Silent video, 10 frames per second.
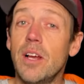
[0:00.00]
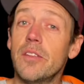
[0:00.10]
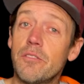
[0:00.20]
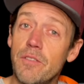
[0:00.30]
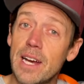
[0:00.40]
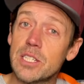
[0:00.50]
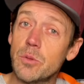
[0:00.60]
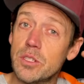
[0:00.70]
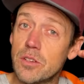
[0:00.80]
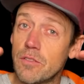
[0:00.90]
The
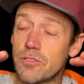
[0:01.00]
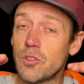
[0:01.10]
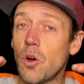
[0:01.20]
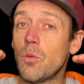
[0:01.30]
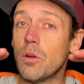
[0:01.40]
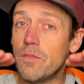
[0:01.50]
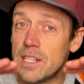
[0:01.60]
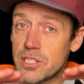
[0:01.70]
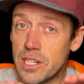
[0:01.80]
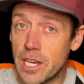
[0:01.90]
factories of stock will
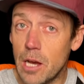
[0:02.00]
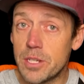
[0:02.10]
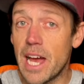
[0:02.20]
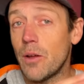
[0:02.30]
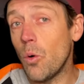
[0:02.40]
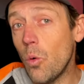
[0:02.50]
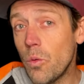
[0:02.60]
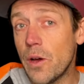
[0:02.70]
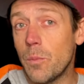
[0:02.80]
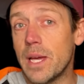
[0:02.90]
eventually go down, or
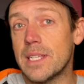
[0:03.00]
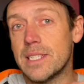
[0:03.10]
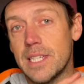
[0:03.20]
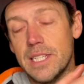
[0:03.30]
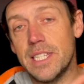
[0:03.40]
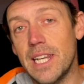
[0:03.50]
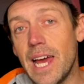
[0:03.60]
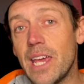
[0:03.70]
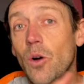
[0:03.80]
there'll be a delay